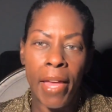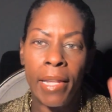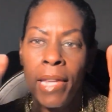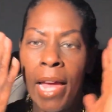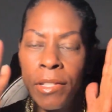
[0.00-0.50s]

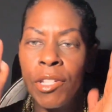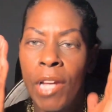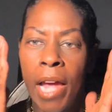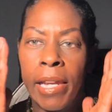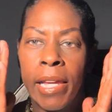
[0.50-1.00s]
that light
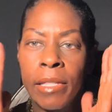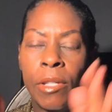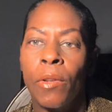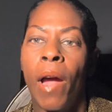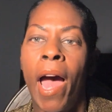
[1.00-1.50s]
shining
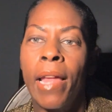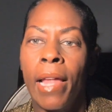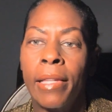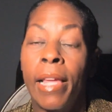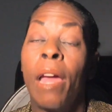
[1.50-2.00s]
into your eye
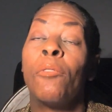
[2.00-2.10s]
like that.